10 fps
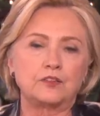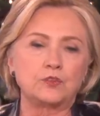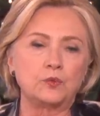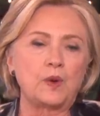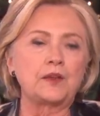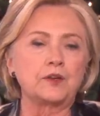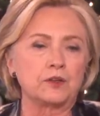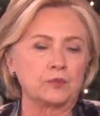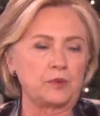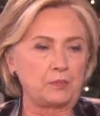to
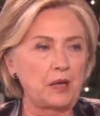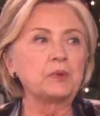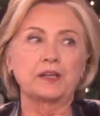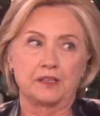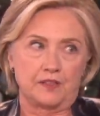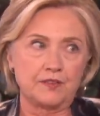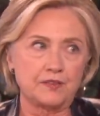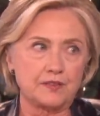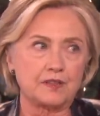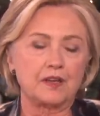whether
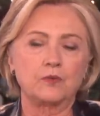Republicans